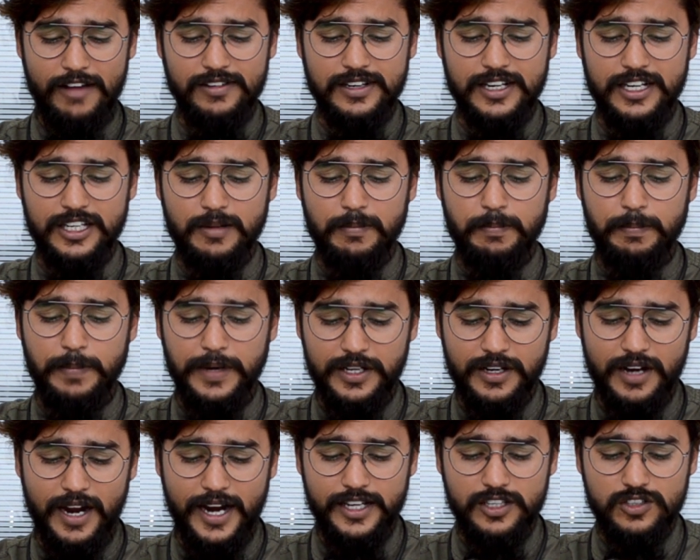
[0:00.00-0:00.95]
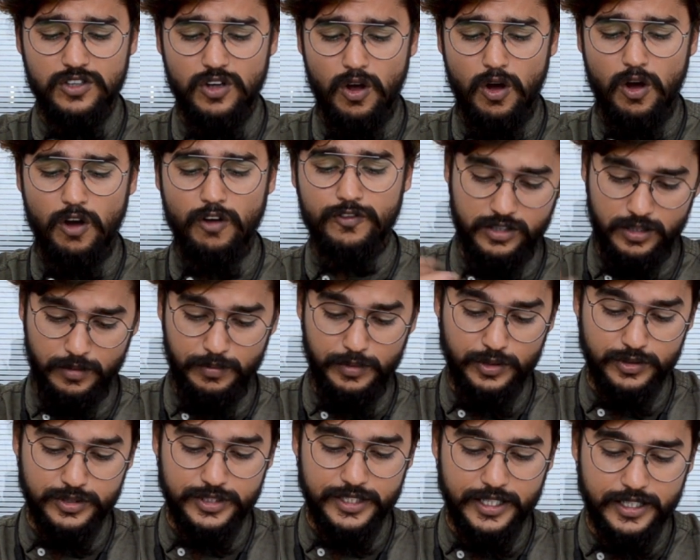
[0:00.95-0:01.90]
will get a better idea of the
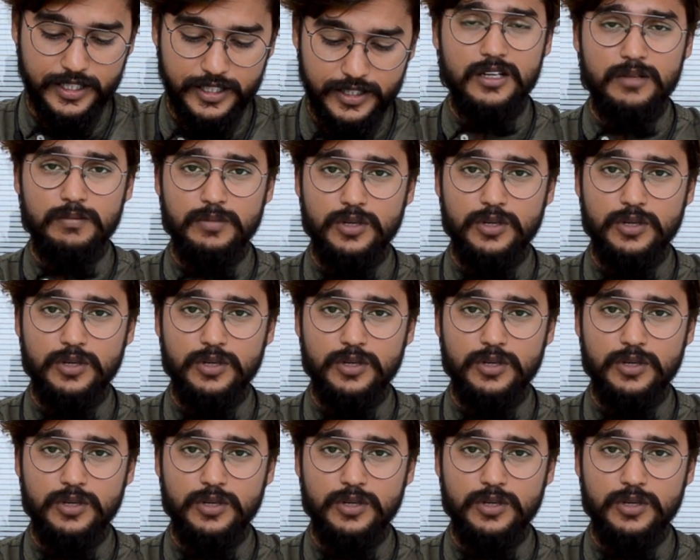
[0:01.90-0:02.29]
music,